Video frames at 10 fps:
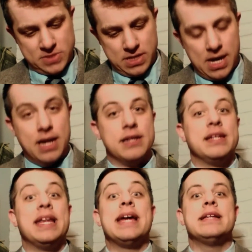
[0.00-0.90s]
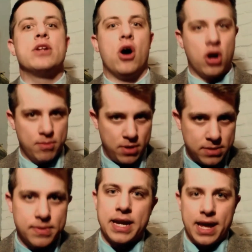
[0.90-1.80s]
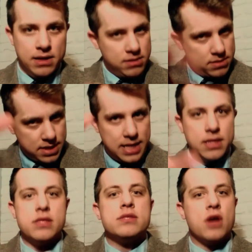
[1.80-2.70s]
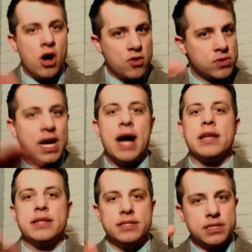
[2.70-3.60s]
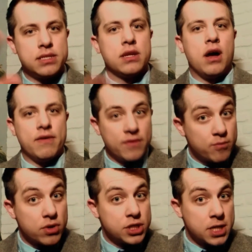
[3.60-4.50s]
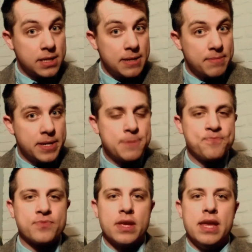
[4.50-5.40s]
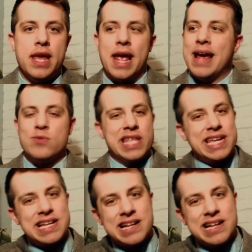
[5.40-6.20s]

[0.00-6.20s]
Naden Harbor, again, in all those islands off of British Columbia. And when they